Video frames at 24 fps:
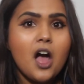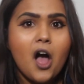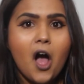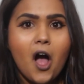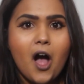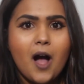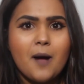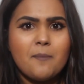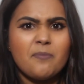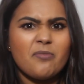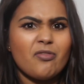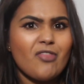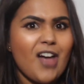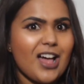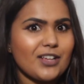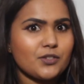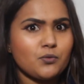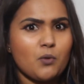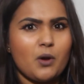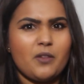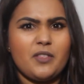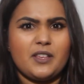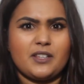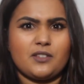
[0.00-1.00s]

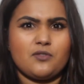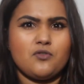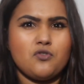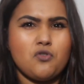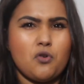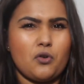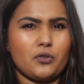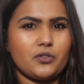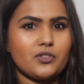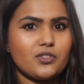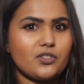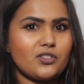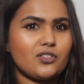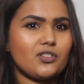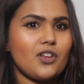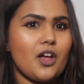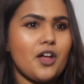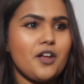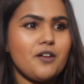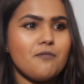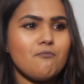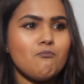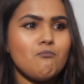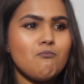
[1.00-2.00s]
That's why there's not
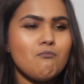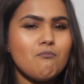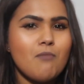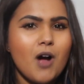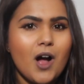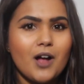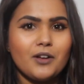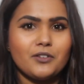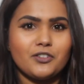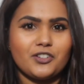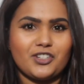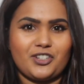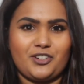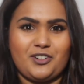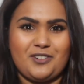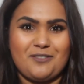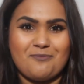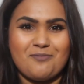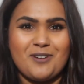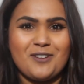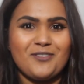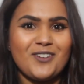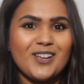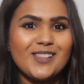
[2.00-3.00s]
so much
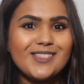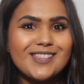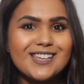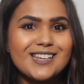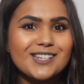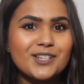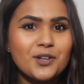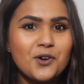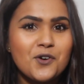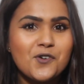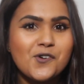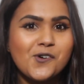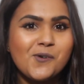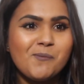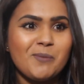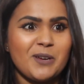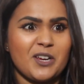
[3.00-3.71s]
within this haul,